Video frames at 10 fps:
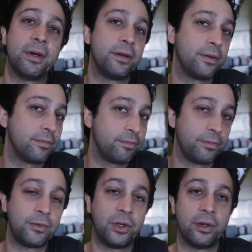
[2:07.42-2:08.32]
but
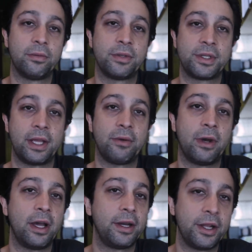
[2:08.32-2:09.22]
you know,
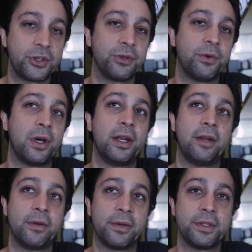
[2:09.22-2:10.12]
statewide, nationwide,
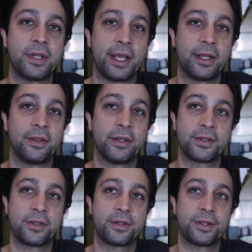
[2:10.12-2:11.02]
everyone's taking
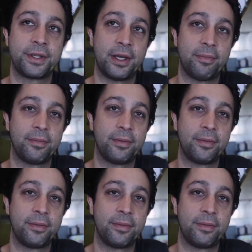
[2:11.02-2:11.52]
this step.